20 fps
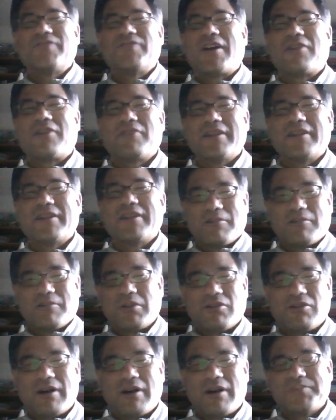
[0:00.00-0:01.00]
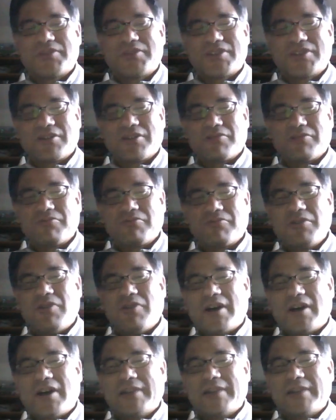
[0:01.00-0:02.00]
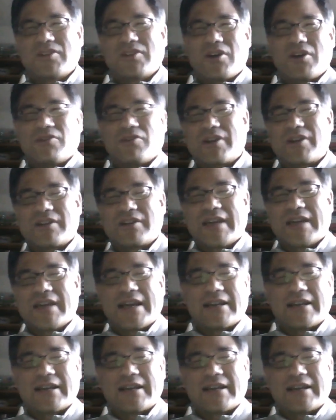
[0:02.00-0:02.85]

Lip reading: away they'll blow up. So we want him to go there, get it,